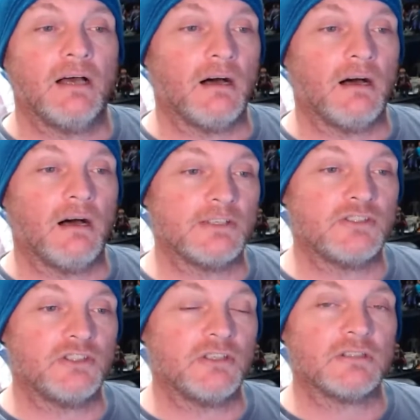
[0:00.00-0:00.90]
on
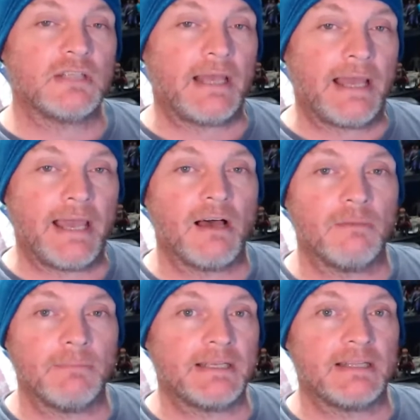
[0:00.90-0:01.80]
just how
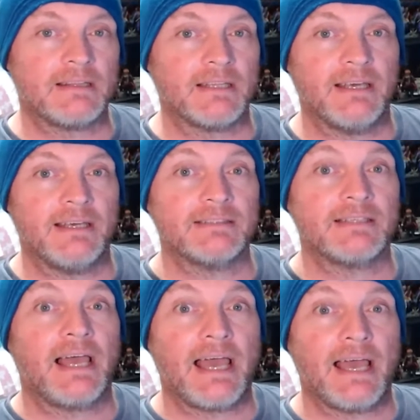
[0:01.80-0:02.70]
many things
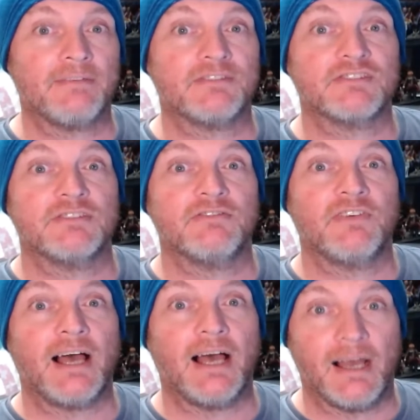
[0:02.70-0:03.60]
have
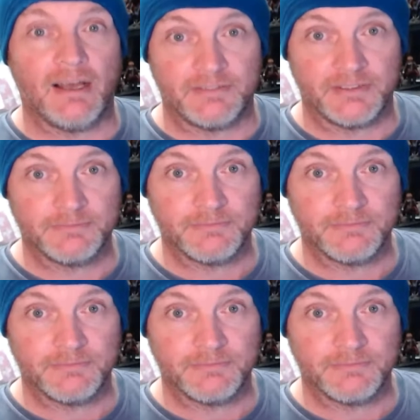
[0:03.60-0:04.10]
survived.